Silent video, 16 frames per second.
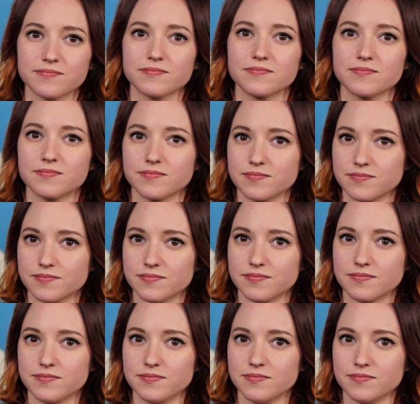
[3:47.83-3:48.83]

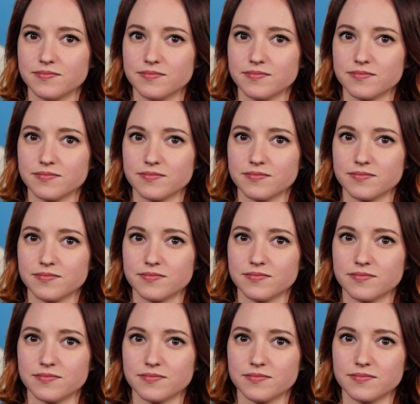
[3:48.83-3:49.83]

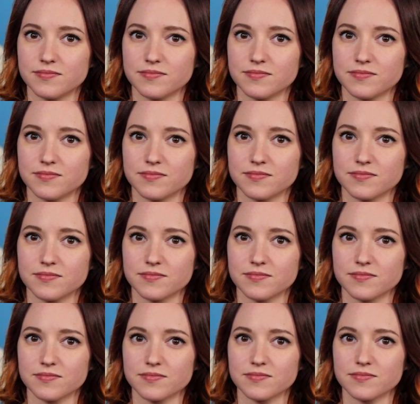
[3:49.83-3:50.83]

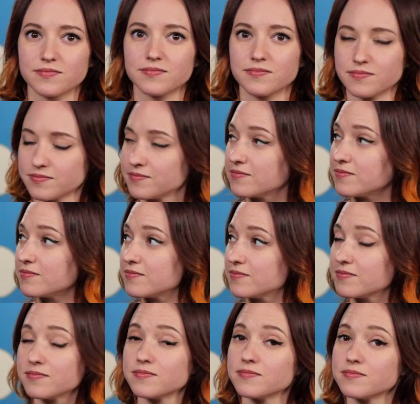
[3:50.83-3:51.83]

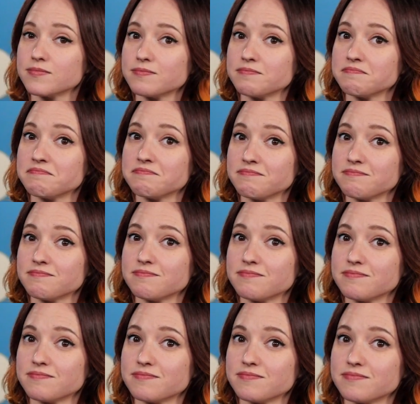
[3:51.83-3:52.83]

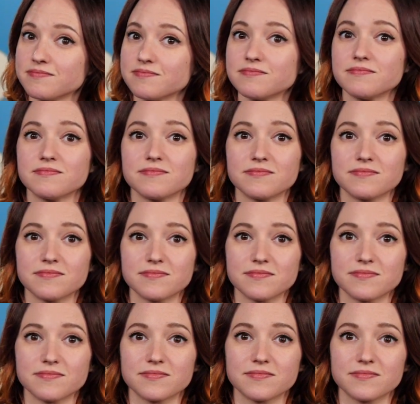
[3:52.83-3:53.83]

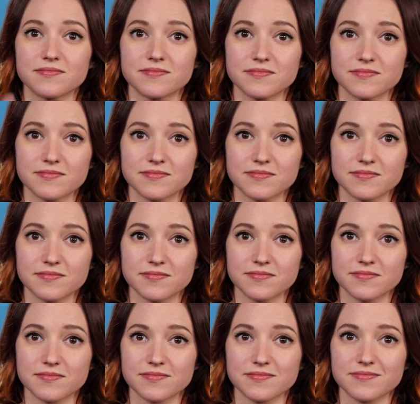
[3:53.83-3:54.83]

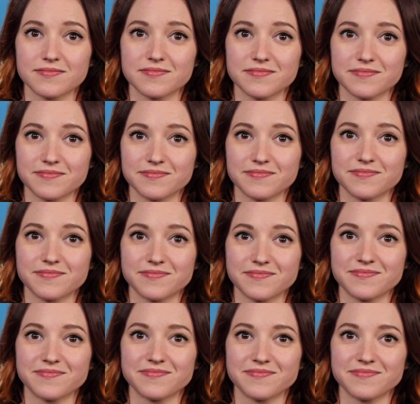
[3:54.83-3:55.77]
No words are spoken by the person on screen.